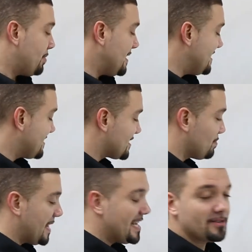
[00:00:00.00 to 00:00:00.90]
please
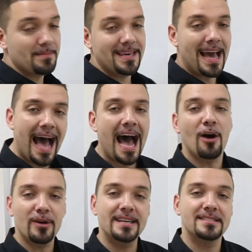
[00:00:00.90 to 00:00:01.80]
explain to me
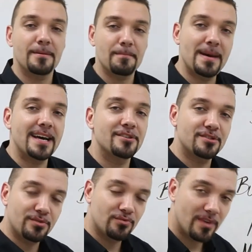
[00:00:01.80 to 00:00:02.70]
how is it better
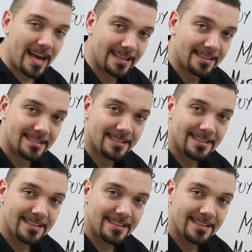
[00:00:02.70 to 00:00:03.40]
to rent